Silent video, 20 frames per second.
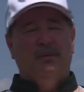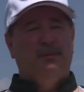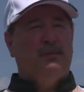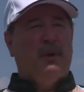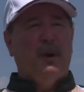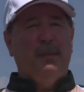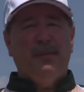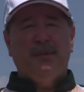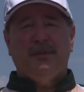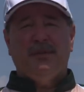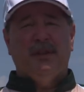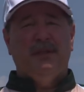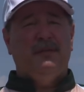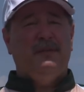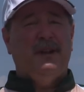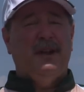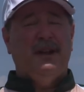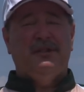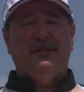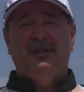purposely
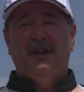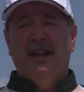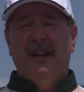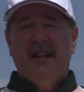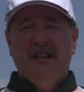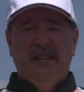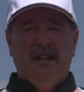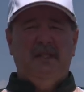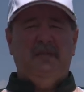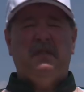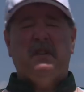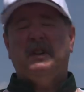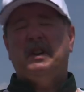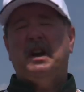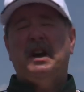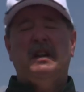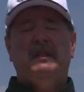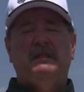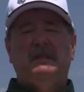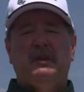fish different
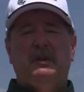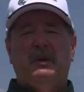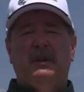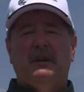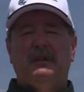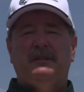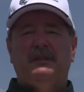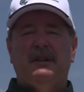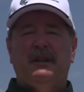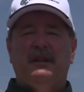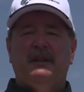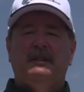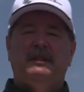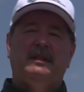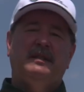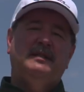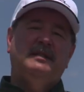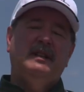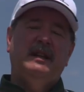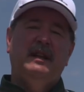kind of lures
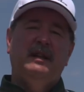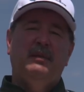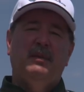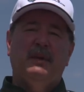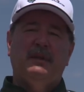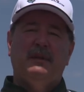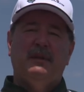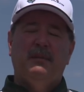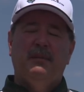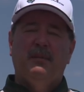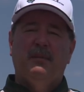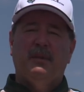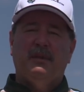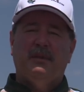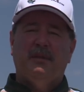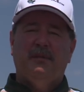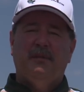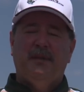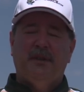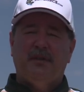to see what the, what
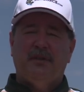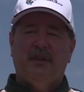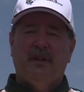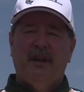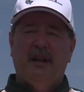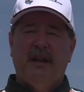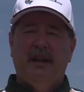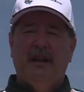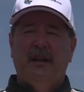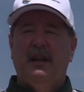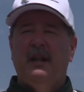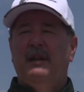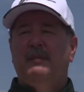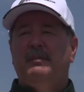the fish are hitting,